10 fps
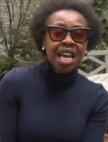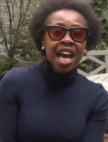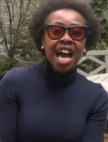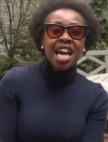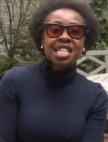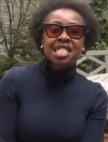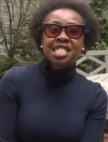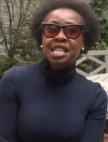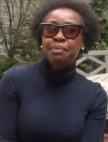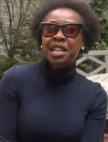and it
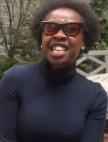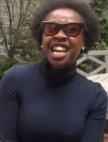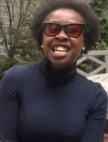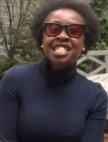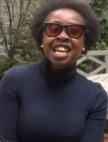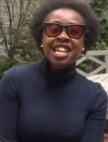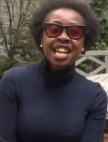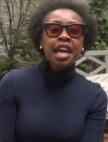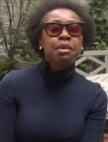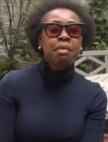typically has a
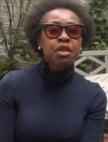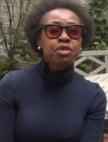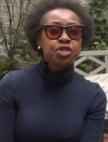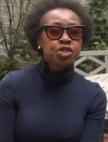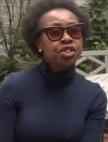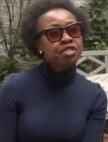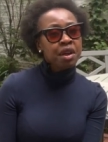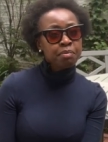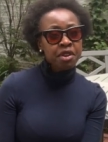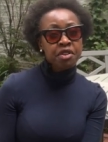nine month
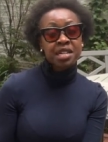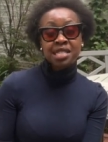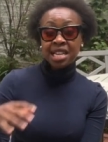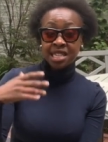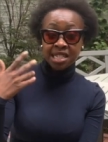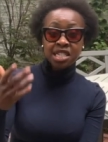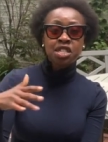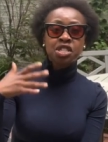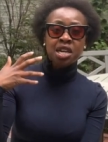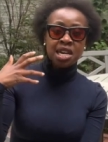turnaround period as they need
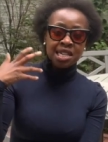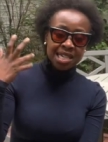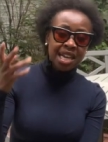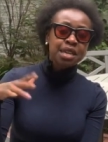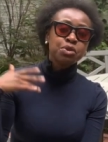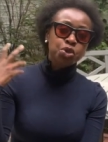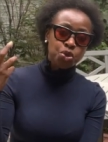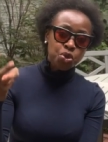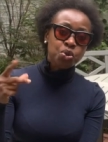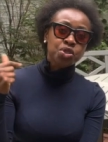time to
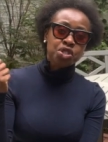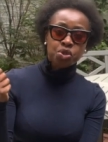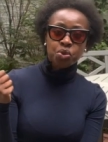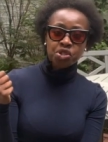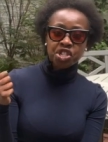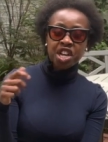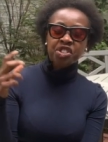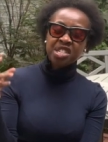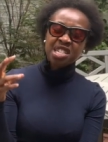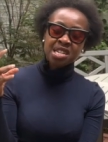source the tortoise shell.
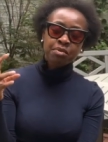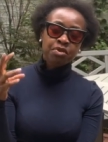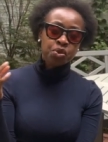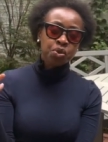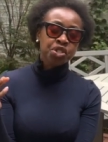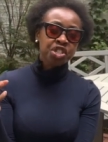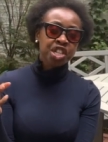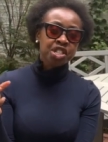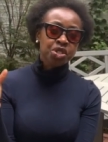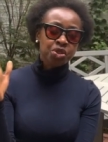You need a number of tortoise
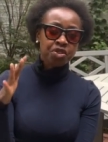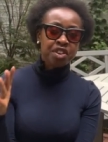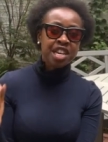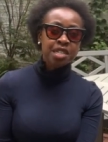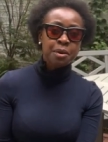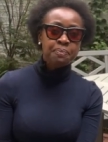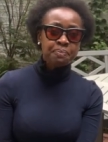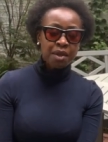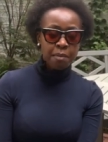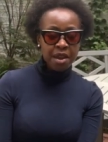shells to create
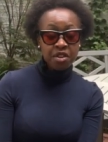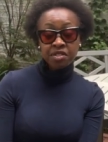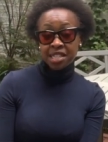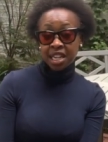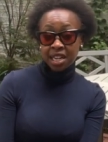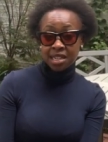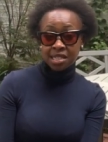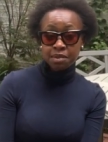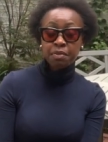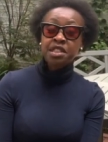a pair of
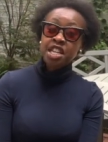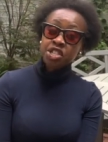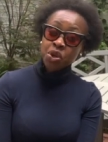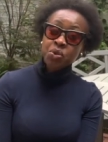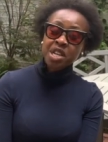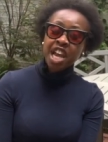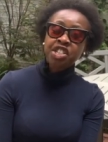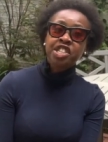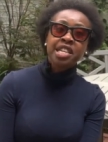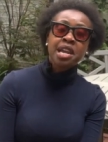sunglasses, but they don't
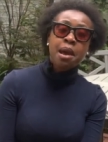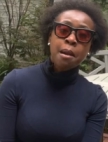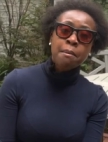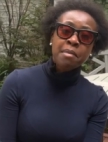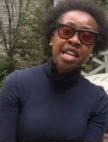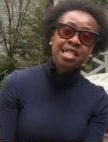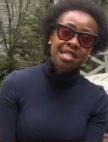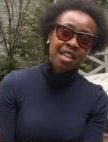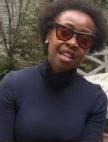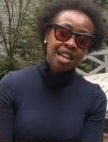actually make
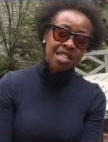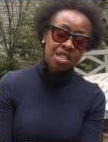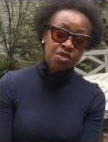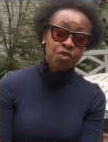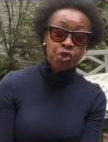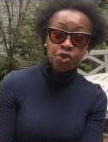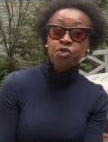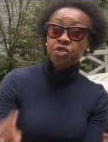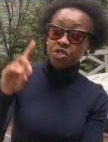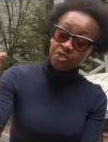sunglasses for you
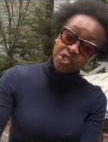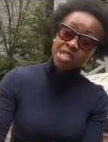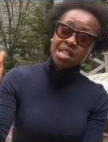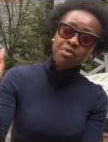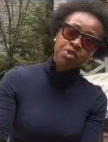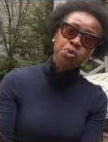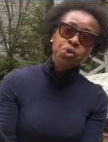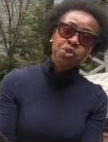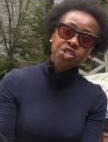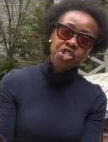for the first time from
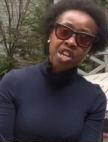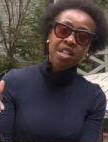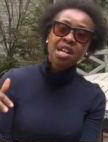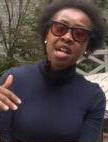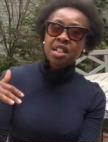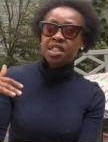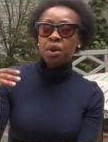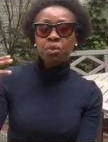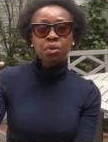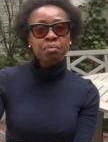tortoiseshell. They
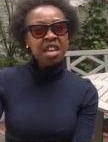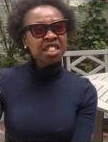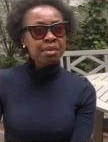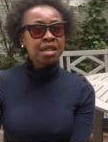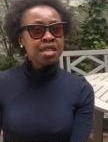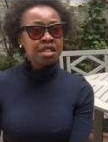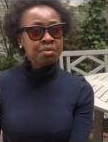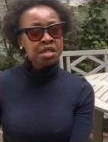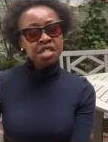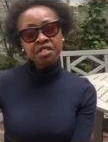will make them in another
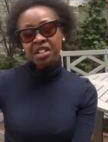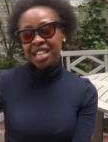material,